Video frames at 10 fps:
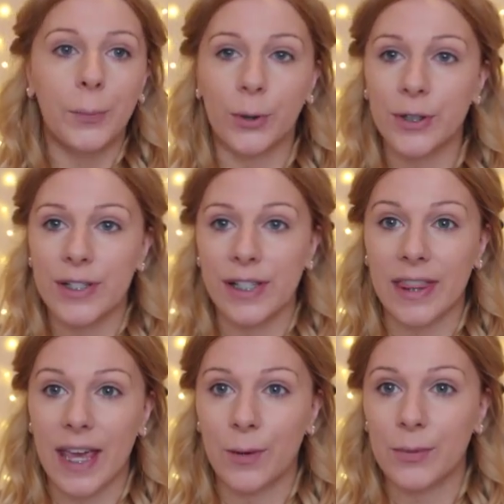
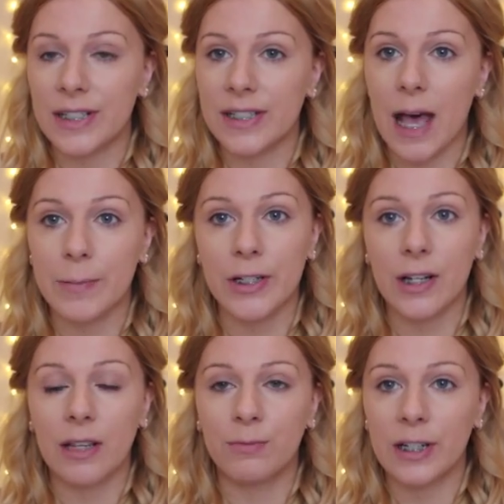bronzer thing, which is
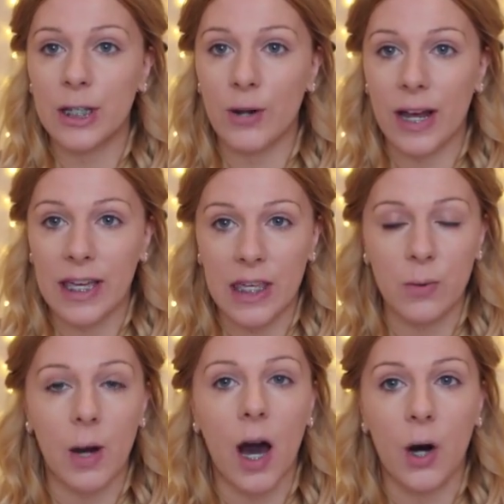absolutely really great if
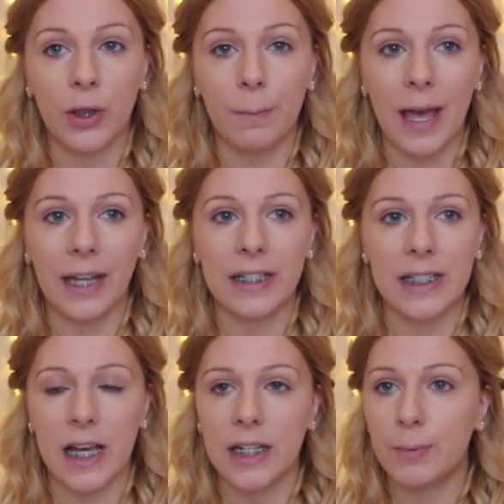you are on the paler
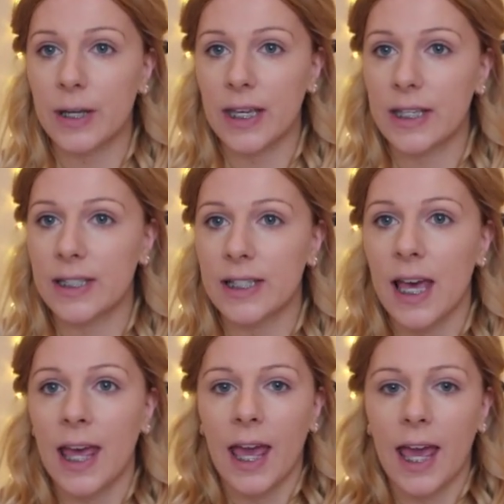side, because
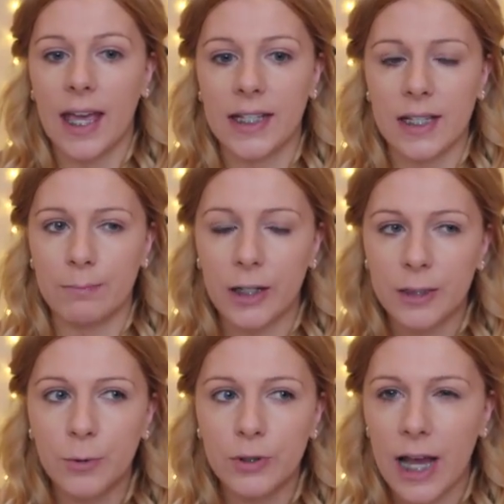it's a
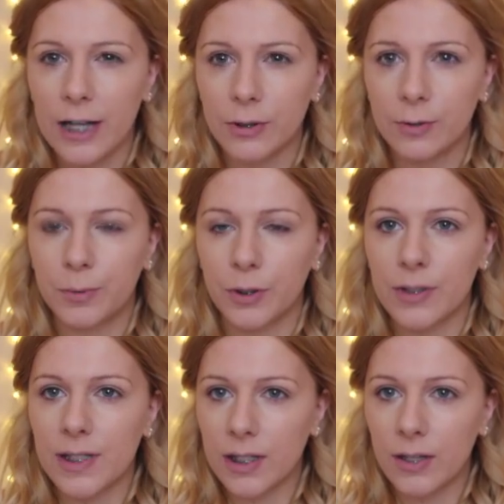much more natural
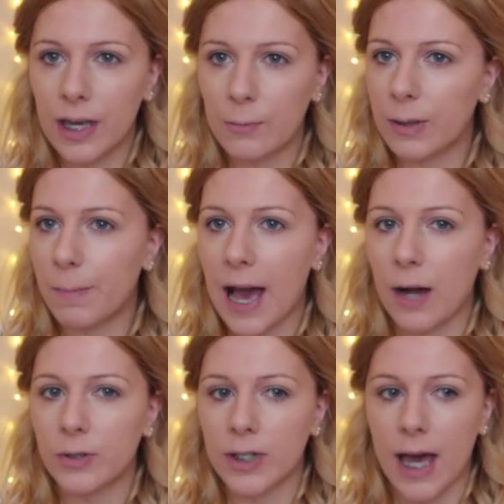bronze than you get with a
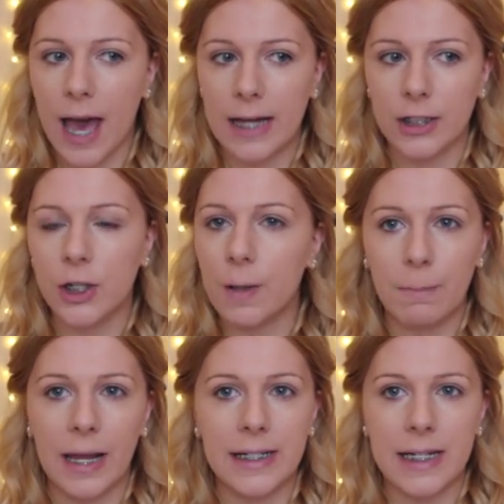powder, and you
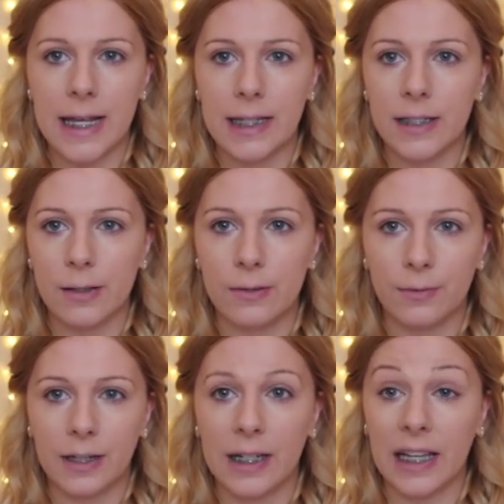can blend it in so it's
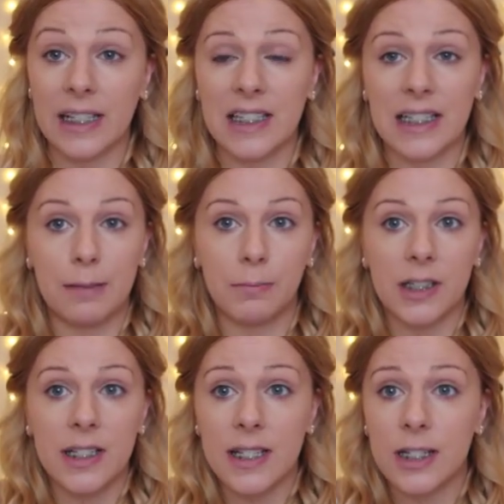really like
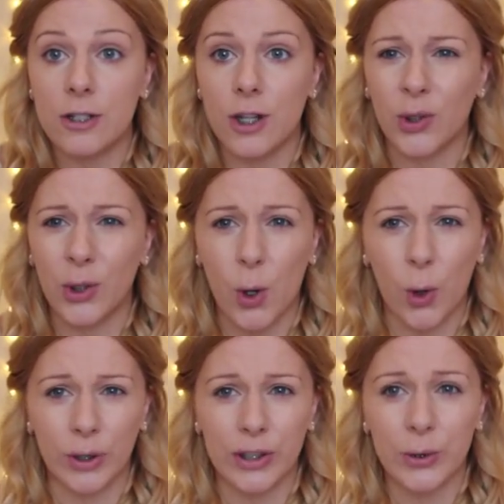seamless and you don't
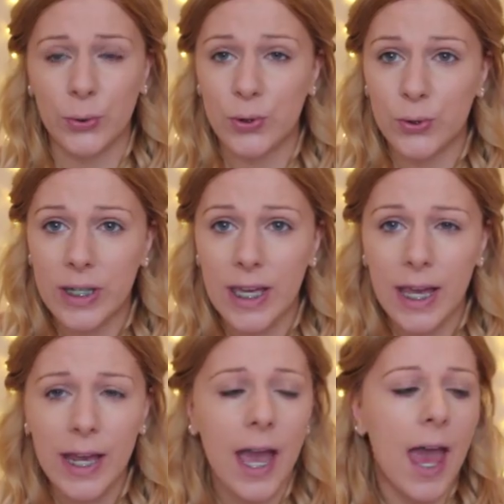look orange or
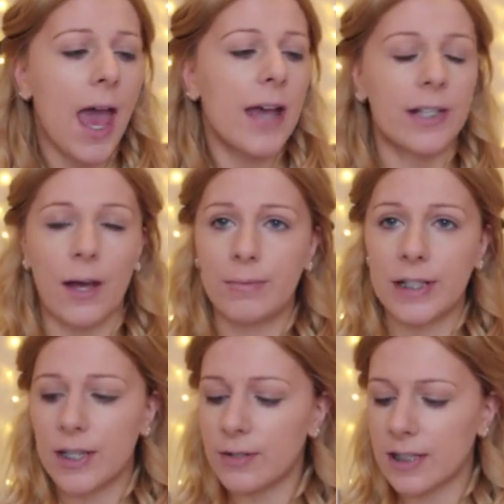streaky. So I'm
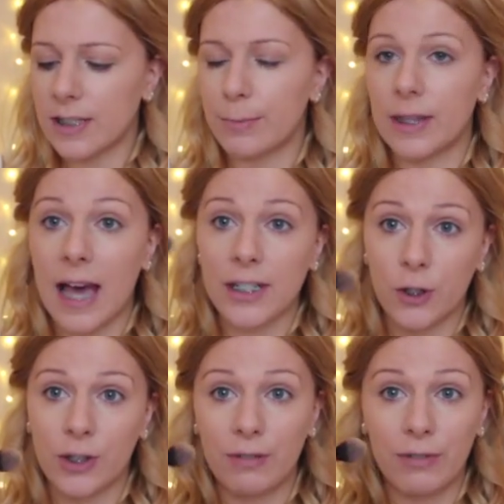just using some of that
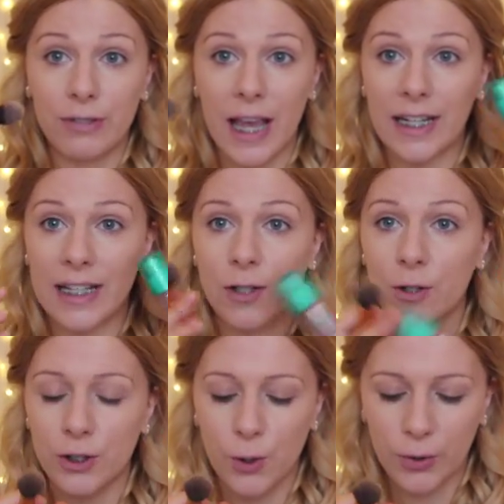on the Real Techniques
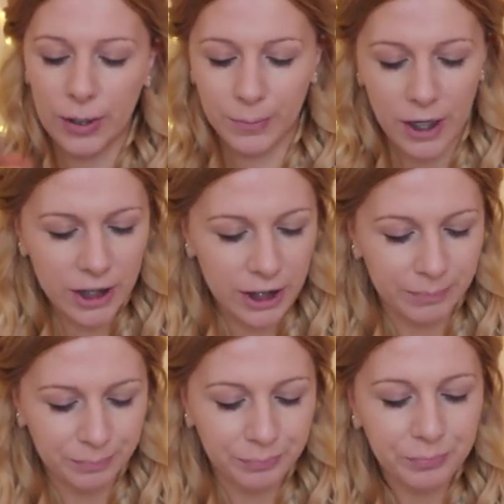contouring brush.